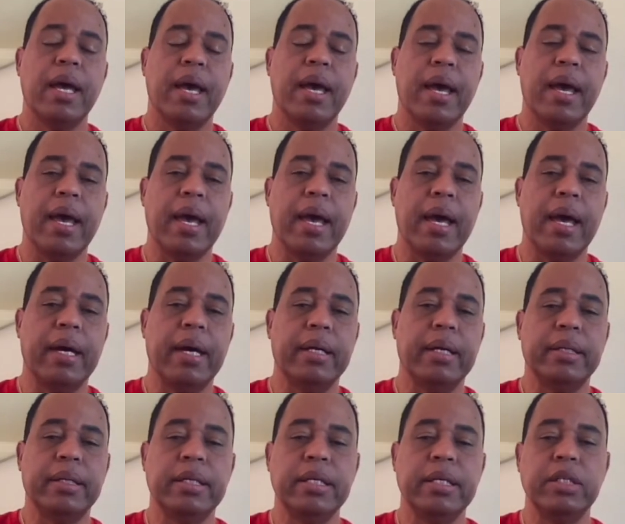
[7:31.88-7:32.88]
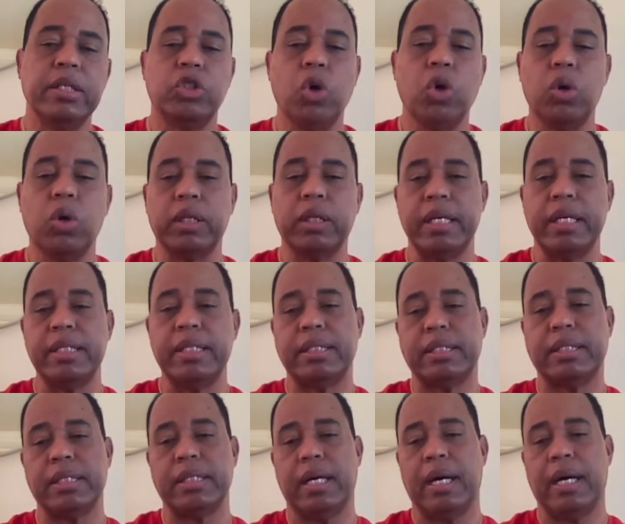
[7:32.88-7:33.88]
and he took
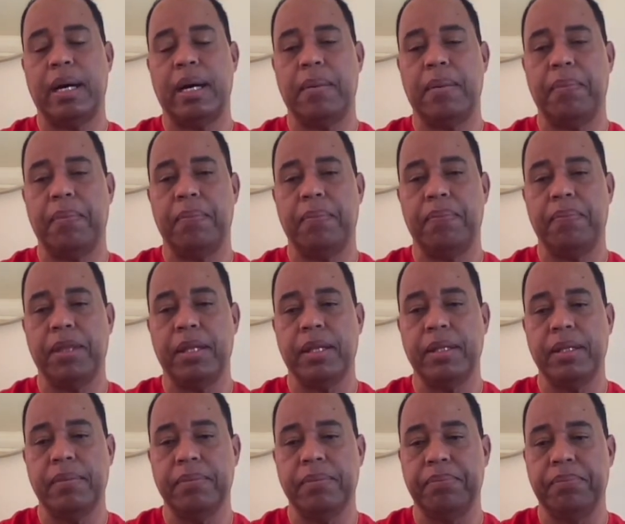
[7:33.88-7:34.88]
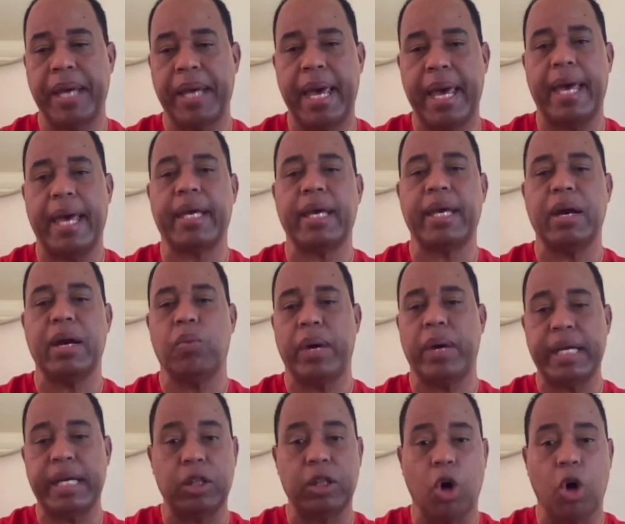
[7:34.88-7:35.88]
this bag and
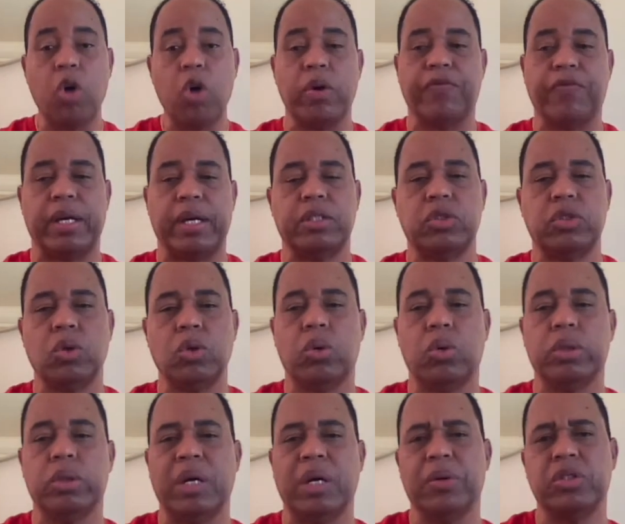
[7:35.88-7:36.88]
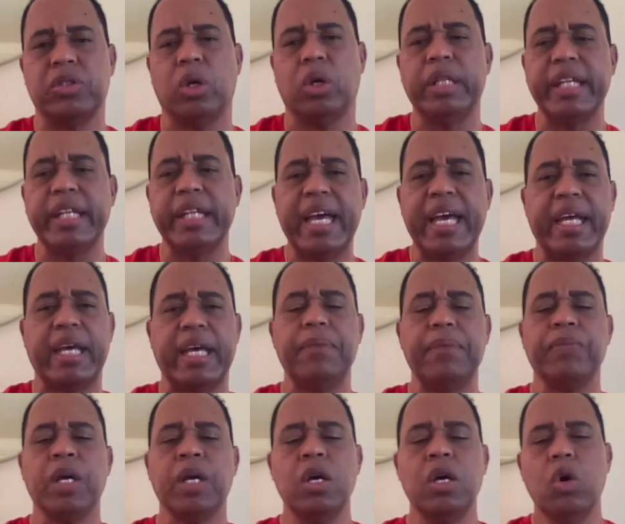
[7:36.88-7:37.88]
went along with it. So there was a lady
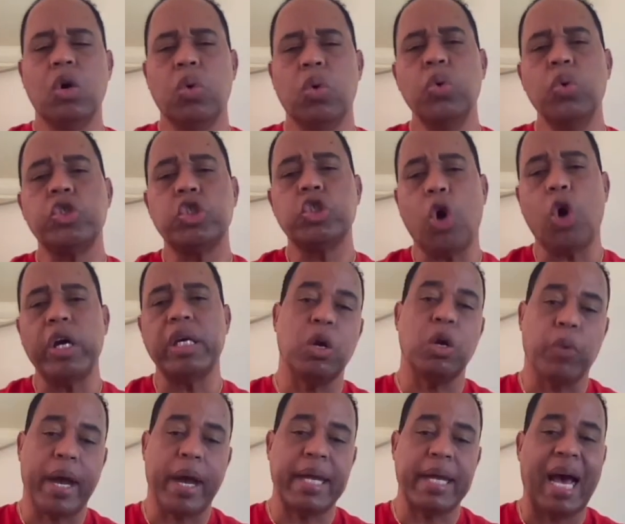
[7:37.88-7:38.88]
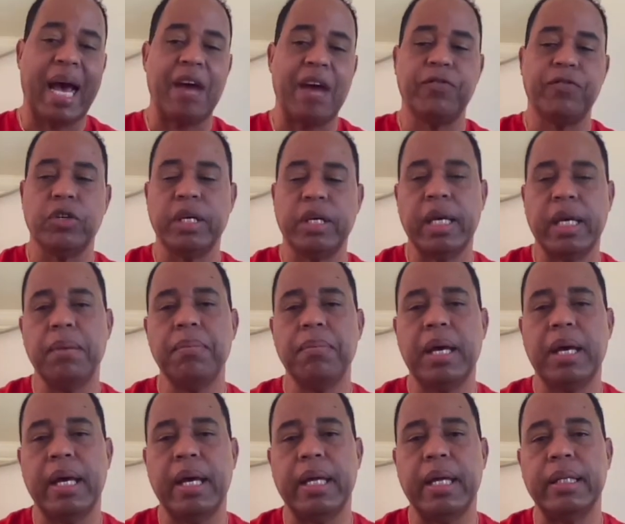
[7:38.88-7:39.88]
who saw him, ran after him,
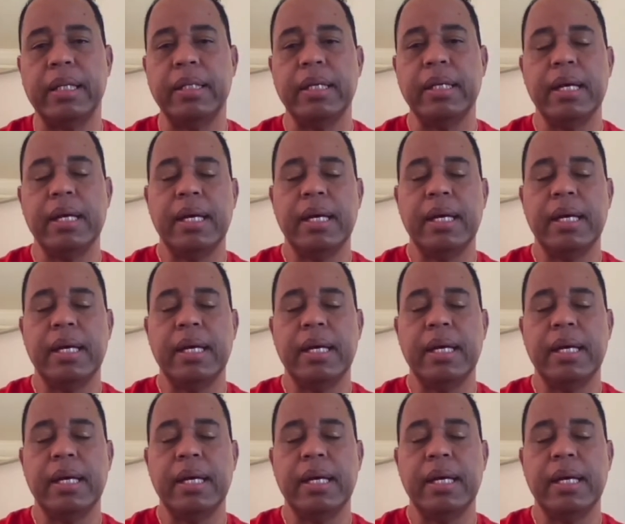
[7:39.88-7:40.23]
and